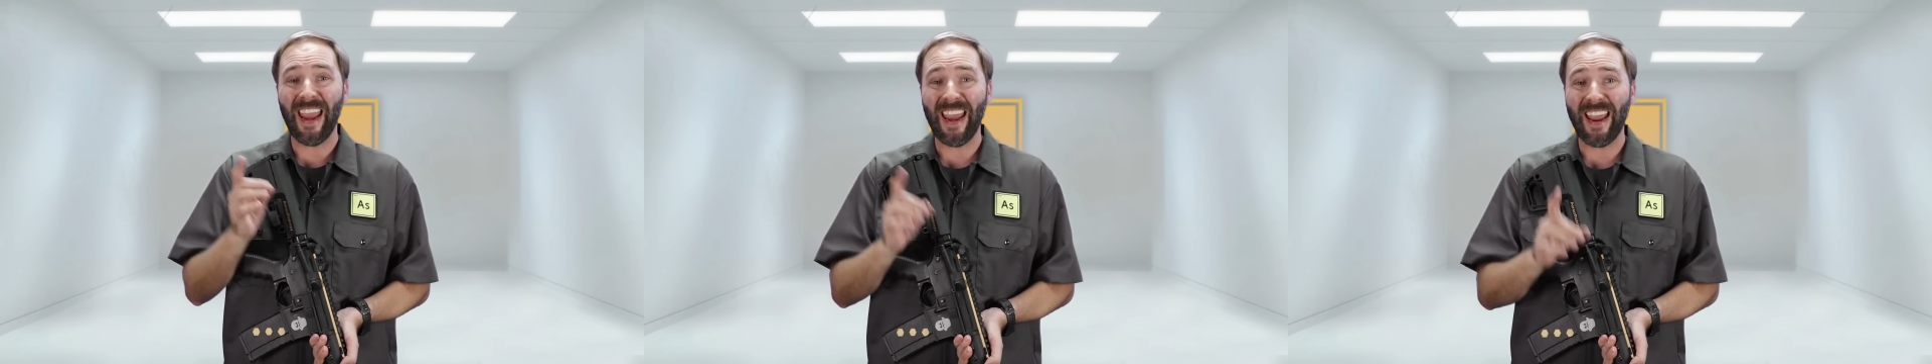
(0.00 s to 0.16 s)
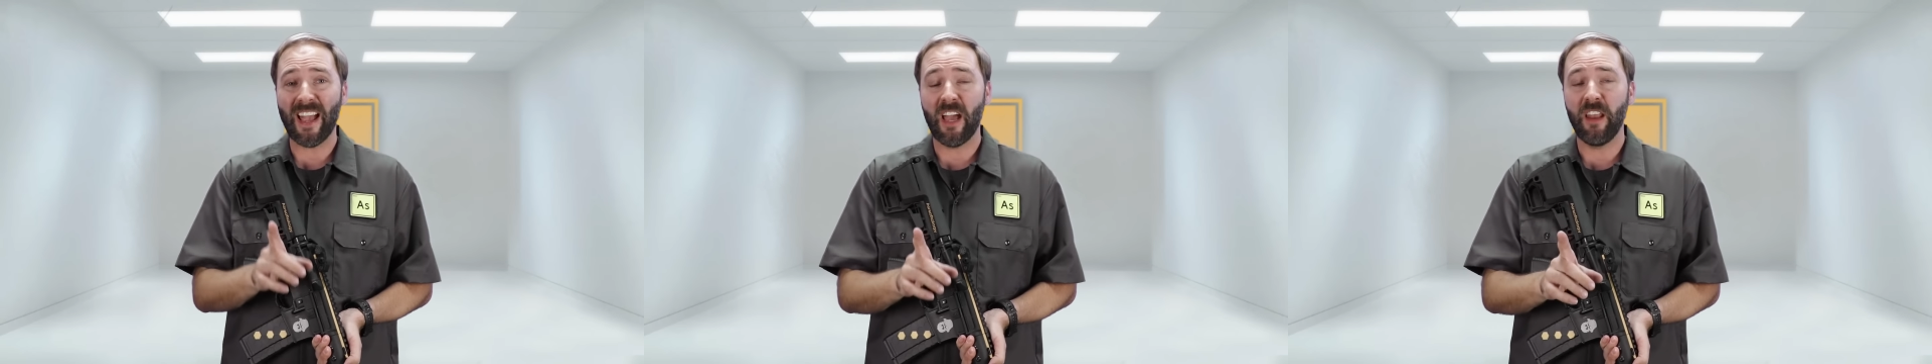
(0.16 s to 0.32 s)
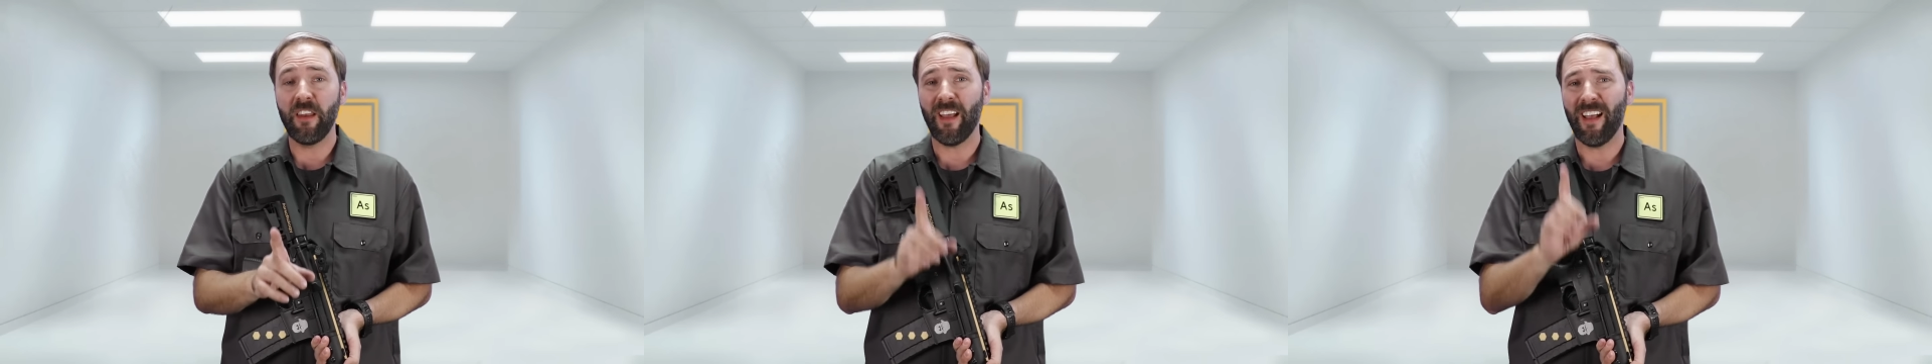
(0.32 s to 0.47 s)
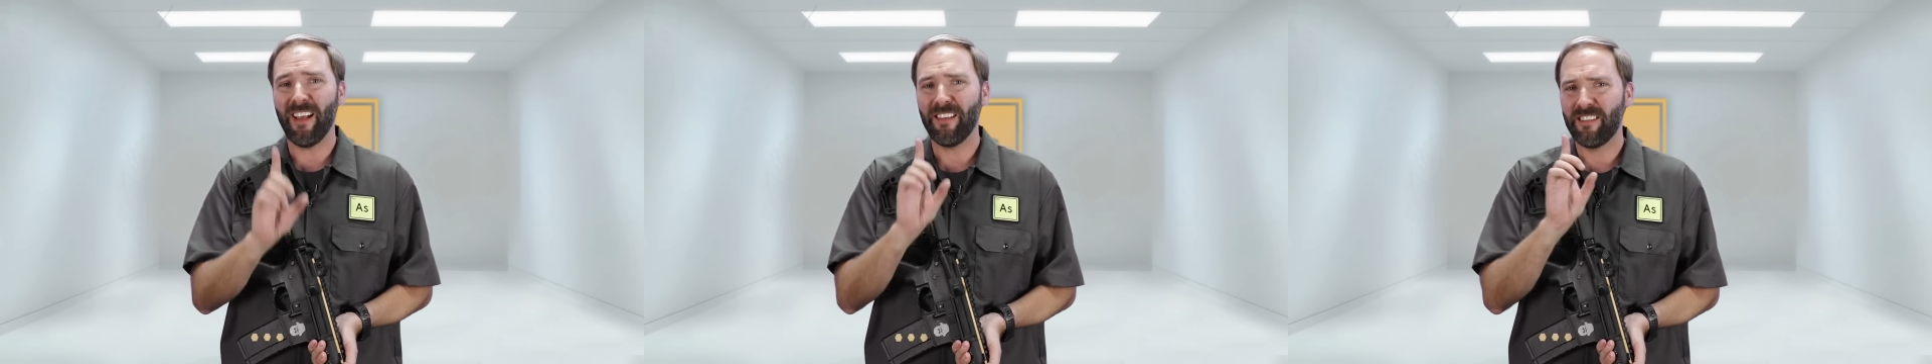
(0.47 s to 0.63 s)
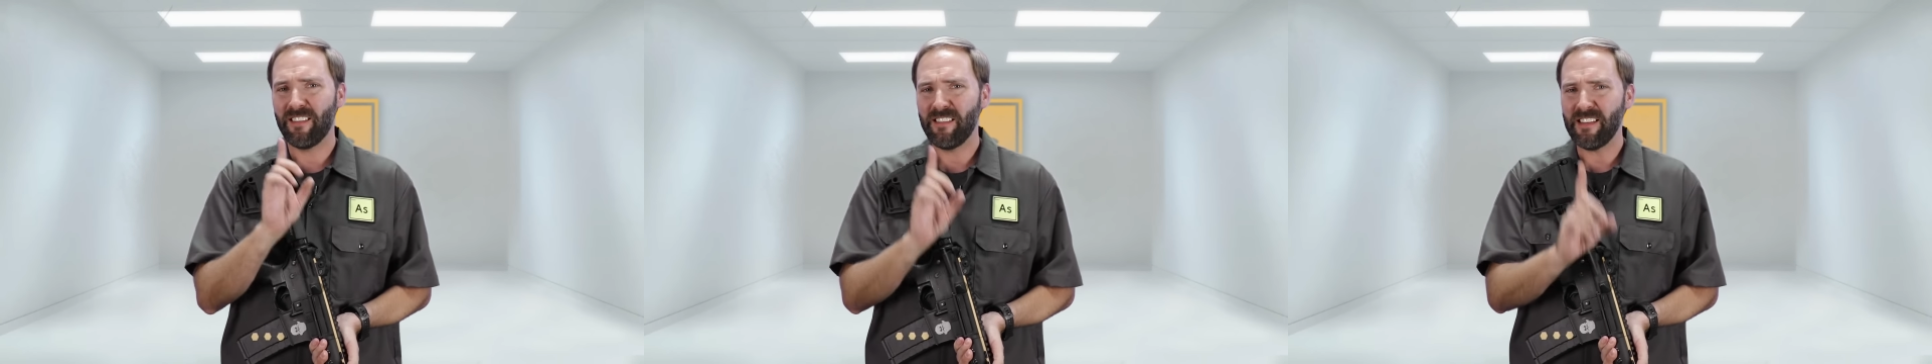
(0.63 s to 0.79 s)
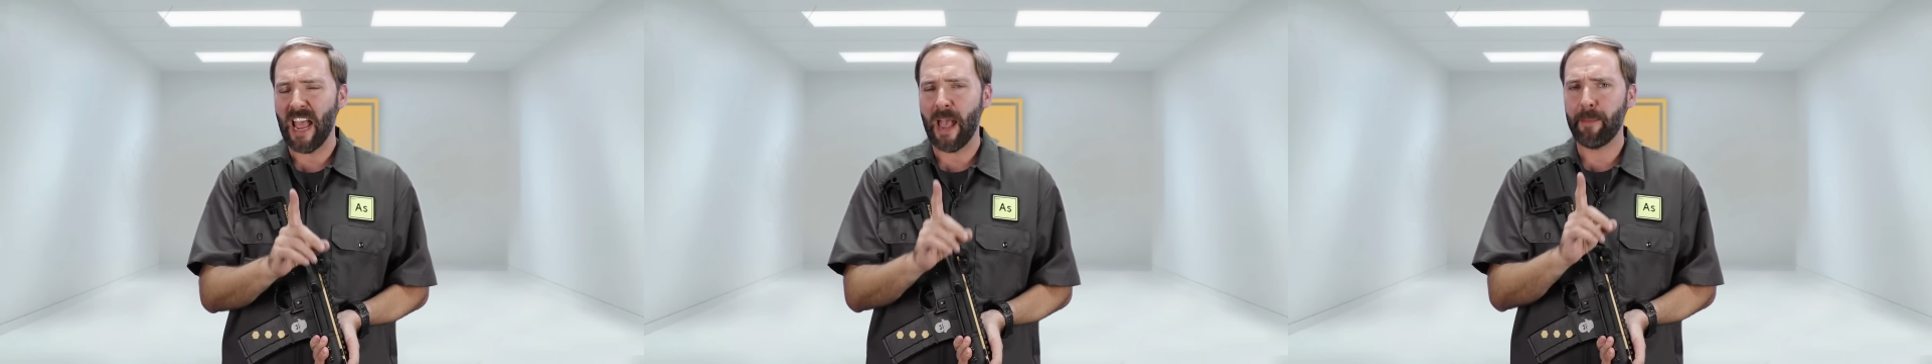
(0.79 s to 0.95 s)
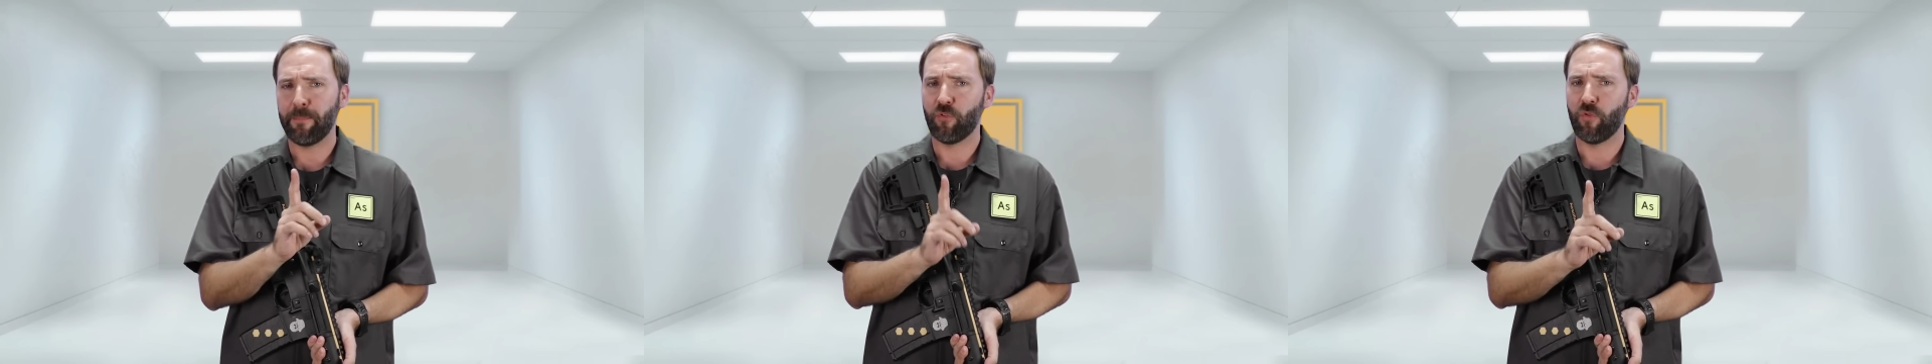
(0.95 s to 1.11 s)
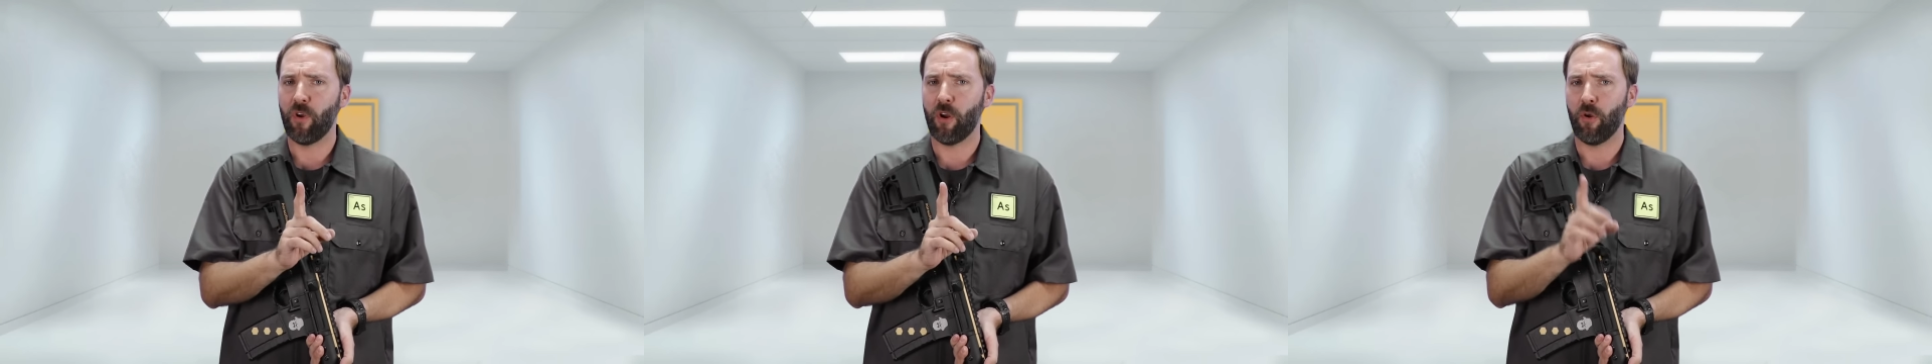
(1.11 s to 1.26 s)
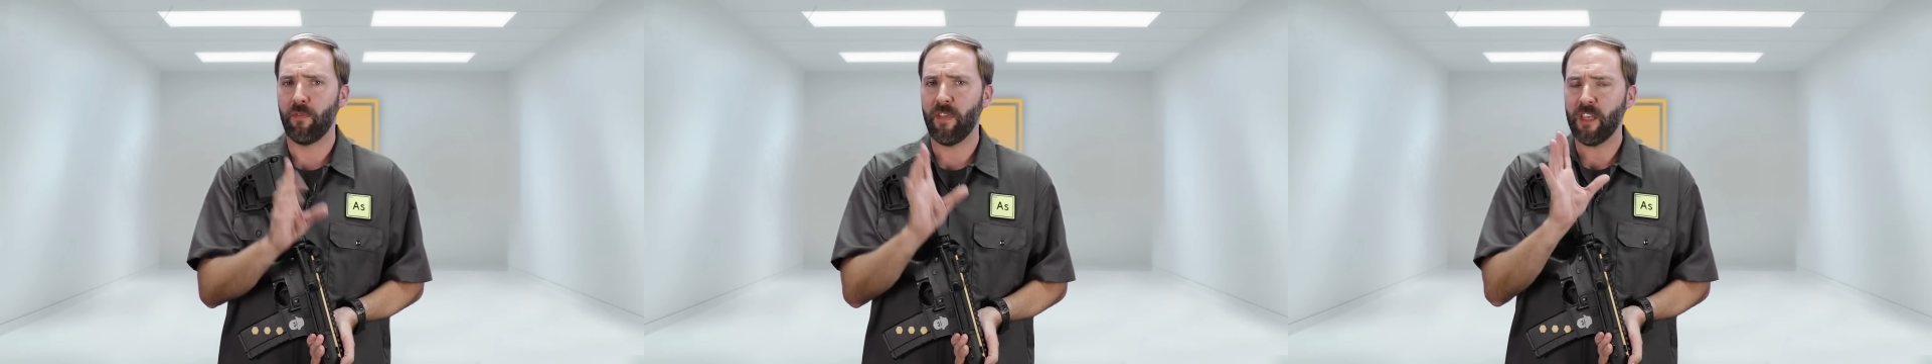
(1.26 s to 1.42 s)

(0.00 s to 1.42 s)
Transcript: and a snap trigger.